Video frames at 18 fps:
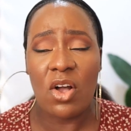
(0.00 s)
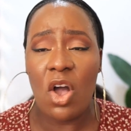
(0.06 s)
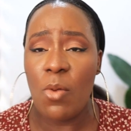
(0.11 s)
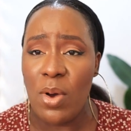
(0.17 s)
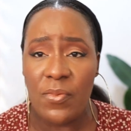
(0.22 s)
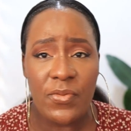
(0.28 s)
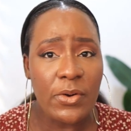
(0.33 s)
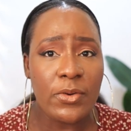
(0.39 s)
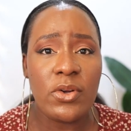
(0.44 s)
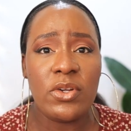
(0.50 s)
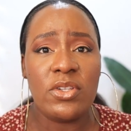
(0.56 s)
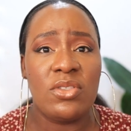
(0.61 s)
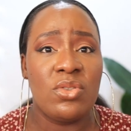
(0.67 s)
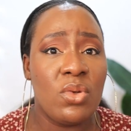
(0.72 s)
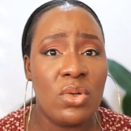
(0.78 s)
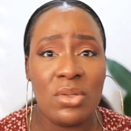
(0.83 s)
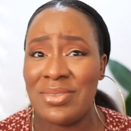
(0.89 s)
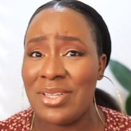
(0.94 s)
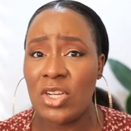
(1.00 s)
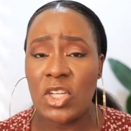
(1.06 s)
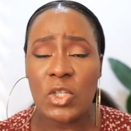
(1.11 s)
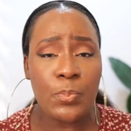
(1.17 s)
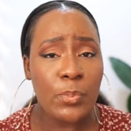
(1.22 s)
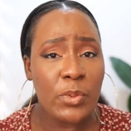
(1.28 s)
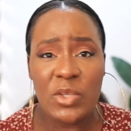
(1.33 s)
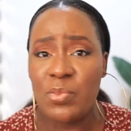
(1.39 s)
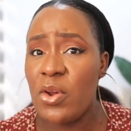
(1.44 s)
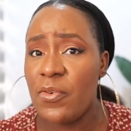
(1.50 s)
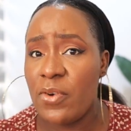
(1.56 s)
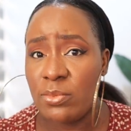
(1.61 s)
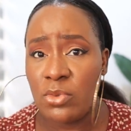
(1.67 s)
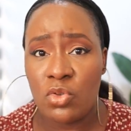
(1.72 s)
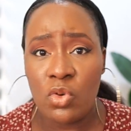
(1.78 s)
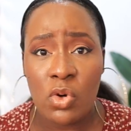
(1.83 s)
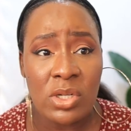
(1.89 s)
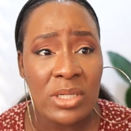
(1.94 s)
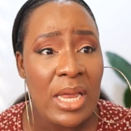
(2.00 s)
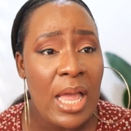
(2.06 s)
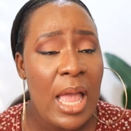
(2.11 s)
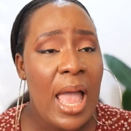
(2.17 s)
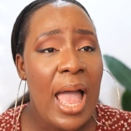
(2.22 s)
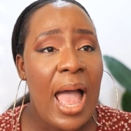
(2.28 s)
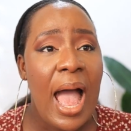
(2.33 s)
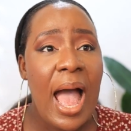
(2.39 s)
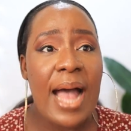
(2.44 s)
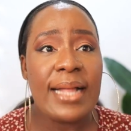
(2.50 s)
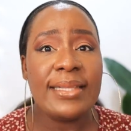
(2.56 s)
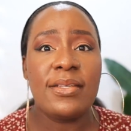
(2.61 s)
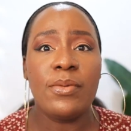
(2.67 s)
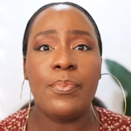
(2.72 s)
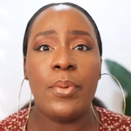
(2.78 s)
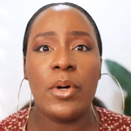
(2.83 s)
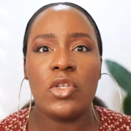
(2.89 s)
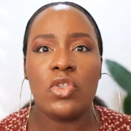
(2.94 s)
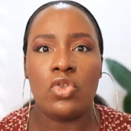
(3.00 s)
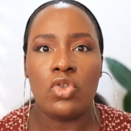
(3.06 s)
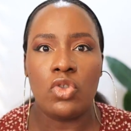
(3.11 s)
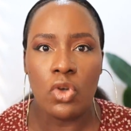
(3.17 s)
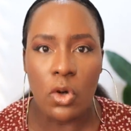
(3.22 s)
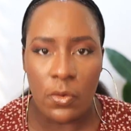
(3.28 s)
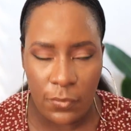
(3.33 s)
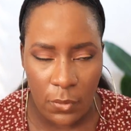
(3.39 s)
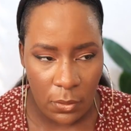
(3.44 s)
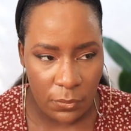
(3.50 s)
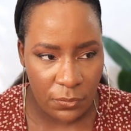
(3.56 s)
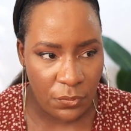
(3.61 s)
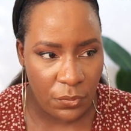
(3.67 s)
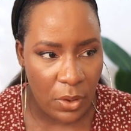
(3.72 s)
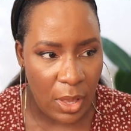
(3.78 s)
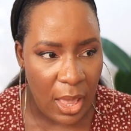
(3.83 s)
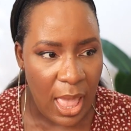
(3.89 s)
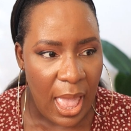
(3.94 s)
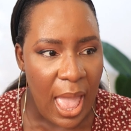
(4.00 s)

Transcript: Come off a road. You know, they just pushed me from the road and the bus drove off.